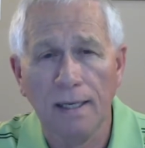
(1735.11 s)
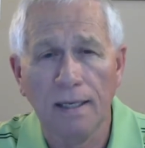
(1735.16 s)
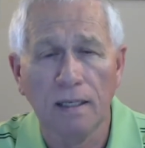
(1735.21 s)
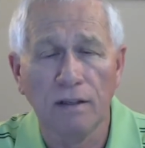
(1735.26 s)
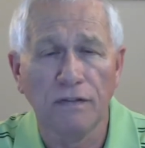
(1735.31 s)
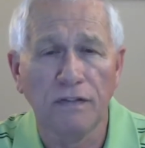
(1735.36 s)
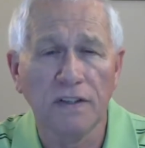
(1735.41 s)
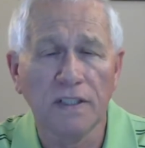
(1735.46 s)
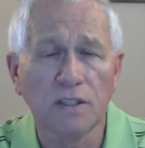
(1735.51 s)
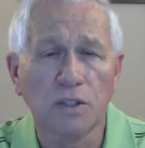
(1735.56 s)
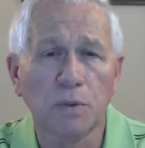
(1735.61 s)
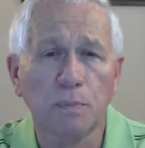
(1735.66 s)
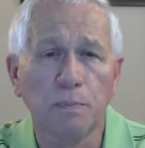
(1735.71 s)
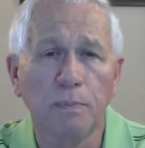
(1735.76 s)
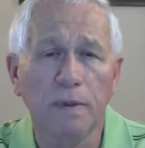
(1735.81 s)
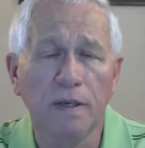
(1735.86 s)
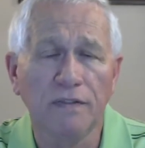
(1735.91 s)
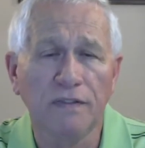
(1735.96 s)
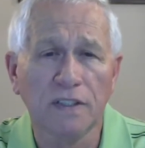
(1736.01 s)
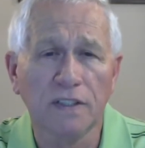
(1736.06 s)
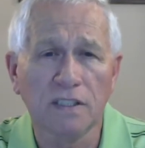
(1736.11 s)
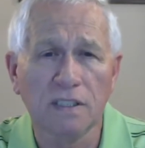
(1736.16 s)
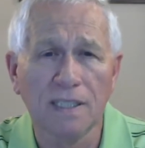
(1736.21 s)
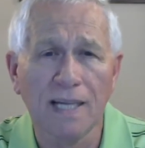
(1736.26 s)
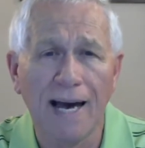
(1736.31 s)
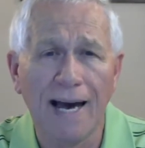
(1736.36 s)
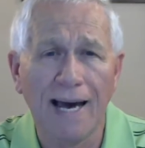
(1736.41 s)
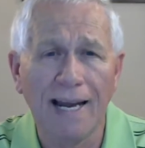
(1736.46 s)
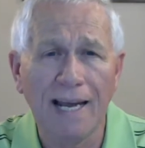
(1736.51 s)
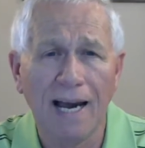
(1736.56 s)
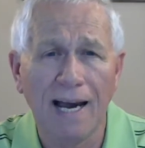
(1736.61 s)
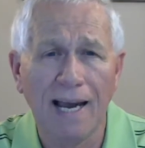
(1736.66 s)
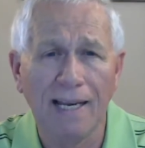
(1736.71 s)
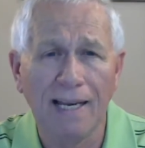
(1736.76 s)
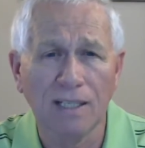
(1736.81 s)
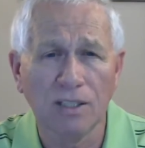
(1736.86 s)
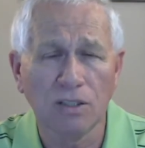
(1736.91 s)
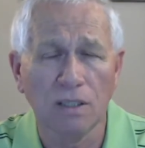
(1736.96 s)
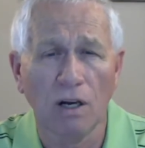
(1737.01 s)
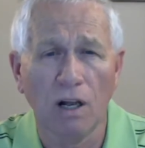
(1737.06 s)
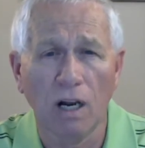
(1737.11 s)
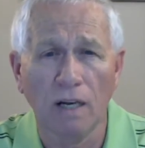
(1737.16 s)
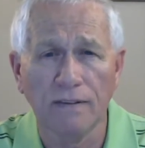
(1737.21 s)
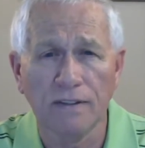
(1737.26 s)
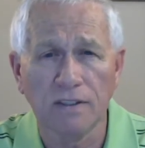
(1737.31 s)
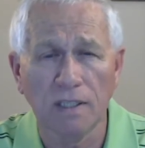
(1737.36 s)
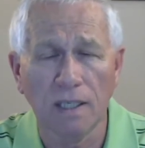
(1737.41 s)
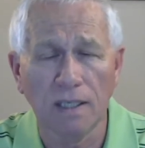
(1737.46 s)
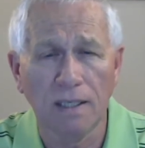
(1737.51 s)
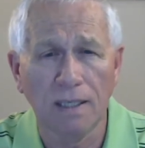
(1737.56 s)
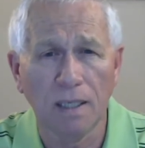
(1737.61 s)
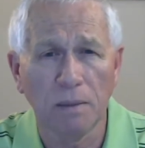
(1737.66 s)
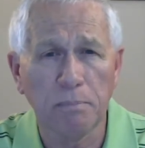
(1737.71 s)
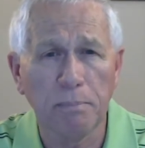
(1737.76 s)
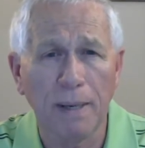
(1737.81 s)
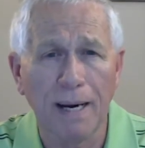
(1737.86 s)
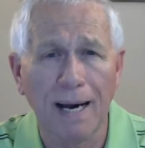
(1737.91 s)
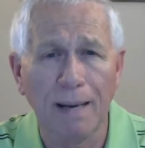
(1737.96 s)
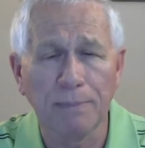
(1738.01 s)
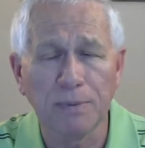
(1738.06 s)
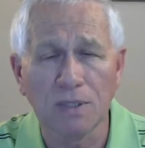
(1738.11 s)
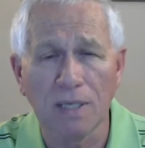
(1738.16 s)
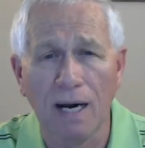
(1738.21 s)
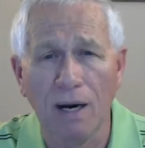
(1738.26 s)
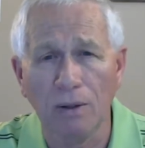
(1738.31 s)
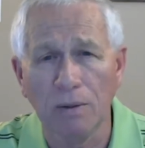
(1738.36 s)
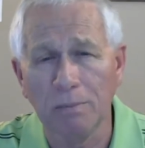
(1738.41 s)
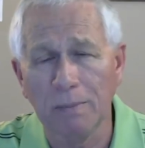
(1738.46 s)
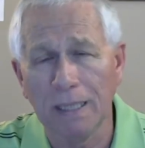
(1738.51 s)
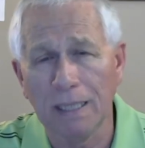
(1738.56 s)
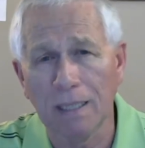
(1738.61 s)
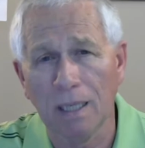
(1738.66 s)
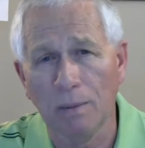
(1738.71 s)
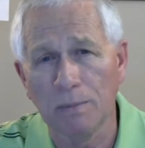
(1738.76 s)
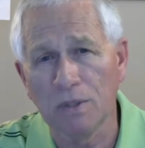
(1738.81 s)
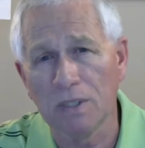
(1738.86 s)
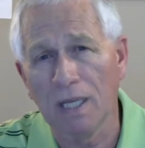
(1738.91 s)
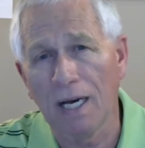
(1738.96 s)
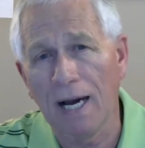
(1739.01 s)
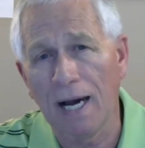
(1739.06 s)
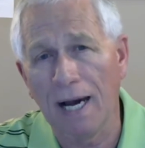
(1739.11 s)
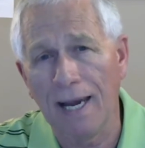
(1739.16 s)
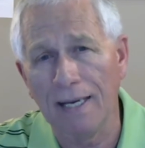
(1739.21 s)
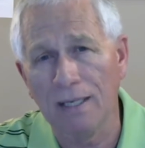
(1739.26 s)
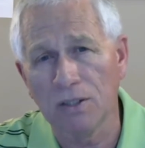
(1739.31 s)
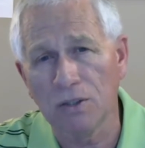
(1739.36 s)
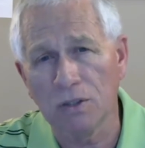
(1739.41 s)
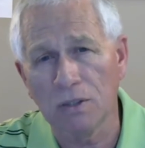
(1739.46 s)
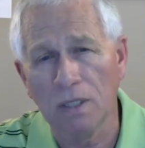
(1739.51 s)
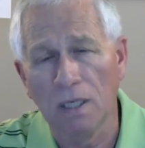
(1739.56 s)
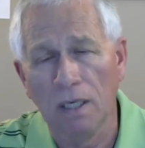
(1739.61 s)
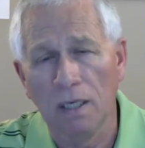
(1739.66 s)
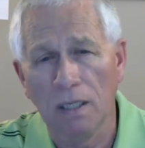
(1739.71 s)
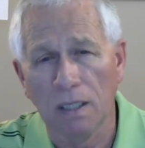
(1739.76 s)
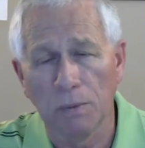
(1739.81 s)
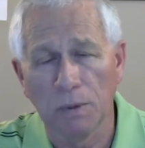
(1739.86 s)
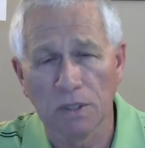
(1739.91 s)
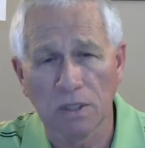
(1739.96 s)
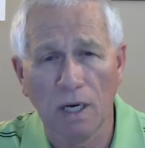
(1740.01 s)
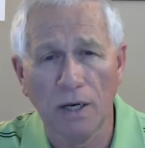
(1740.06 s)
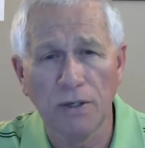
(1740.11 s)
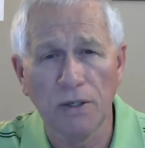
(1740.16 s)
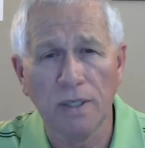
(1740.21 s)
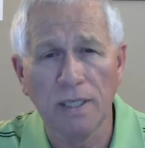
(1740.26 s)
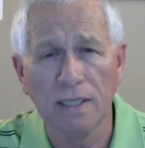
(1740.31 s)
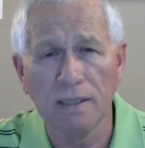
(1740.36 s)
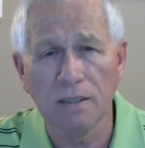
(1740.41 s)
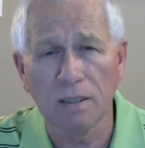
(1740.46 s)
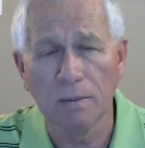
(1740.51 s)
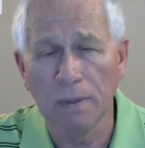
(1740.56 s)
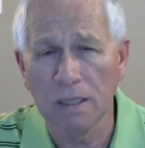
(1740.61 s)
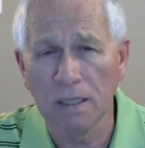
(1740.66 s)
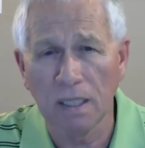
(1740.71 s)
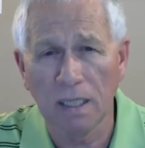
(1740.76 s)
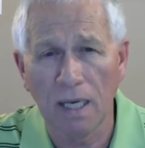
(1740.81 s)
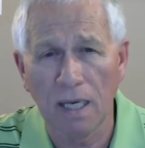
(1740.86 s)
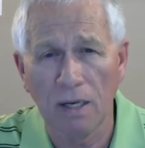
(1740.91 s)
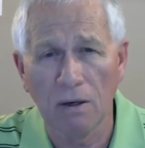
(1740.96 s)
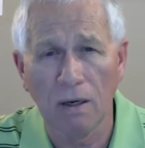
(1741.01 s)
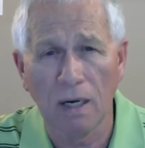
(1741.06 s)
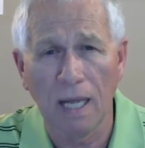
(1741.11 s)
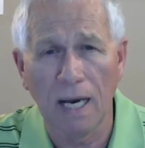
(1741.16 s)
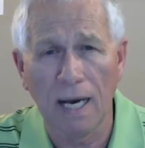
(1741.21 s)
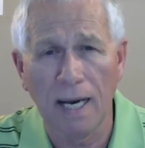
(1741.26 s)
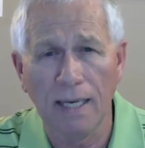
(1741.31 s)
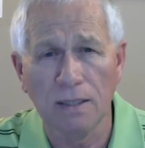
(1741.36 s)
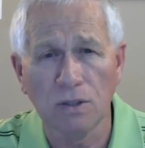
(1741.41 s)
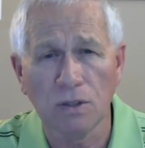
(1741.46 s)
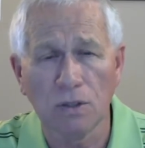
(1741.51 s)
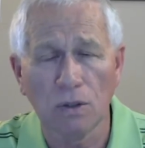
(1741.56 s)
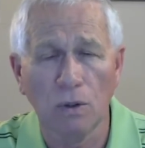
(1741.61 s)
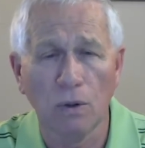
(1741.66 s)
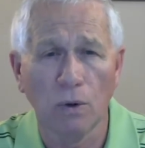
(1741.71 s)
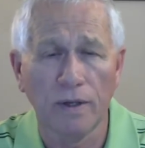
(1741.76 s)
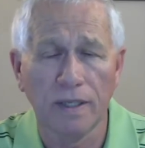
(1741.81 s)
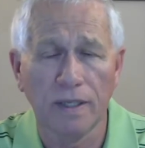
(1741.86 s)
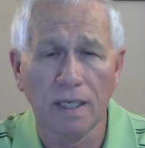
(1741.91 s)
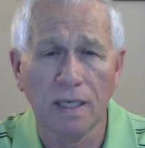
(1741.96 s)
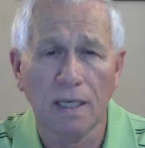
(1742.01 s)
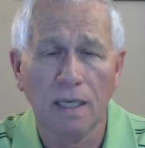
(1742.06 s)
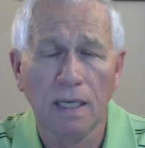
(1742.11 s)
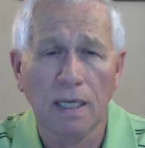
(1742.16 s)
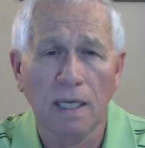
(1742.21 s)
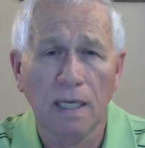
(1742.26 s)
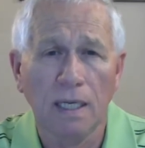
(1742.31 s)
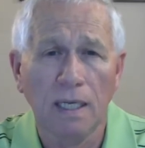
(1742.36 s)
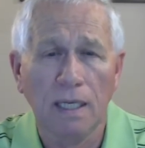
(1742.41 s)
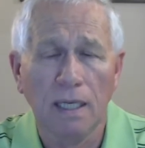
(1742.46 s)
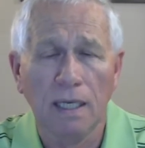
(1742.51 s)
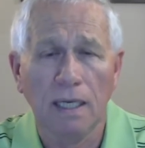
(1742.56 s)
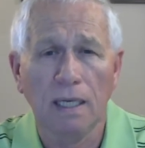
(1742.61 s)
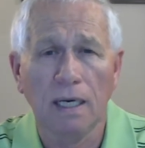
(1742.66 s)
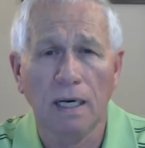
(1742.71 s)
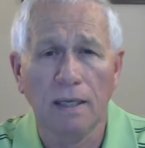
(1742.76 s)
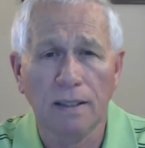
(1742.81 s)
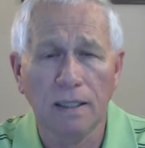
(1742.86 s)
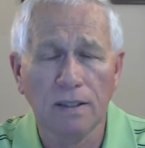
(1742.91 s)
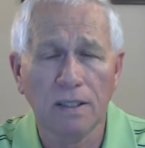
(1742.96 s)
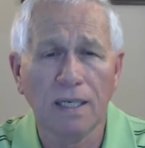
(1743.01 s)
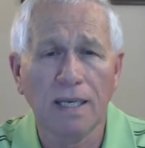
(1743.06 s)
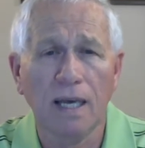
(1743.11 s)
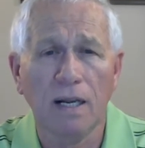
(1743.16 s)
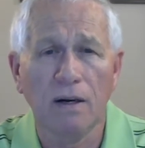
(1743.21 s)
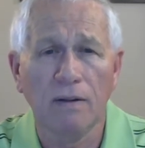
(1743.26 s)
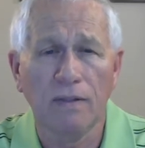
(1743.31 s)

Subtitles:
If it's not highest and all of a sudden it pops out and becomes the highest, it was underneath some indicator lines, or the indicator,